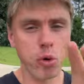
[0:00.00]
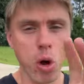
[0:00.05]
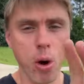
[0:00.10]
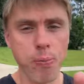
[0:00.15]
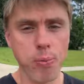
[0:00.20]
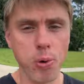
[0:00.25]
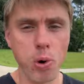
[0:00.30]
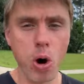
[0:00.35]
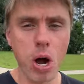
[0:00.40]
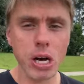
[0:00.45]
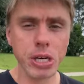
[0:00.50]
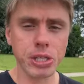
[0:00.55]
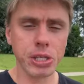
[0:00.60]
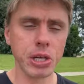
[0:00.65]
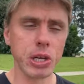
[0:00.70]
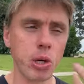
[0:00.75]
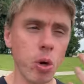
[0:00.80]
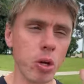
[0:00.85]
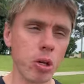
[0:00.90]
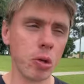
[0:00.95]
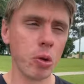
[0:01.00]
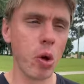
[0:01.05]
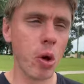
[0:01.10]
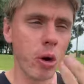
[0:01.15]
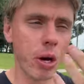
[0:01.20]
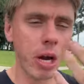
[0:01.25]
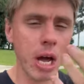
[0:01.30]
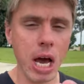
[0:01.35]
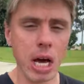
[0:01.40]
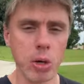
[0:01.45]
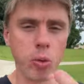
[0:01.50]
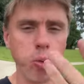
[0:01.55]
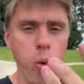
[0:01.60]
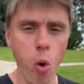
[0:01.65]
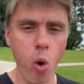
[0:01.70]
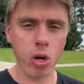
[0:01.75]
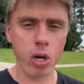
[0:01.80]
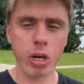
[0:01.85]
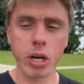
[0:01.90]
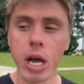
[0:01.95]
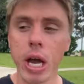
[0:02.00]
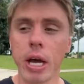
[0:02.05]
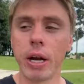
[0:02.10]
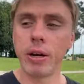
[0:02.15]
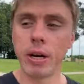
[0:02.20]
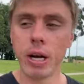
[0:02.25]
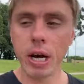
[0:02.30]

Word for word: an operation, you got to learn how to walk again.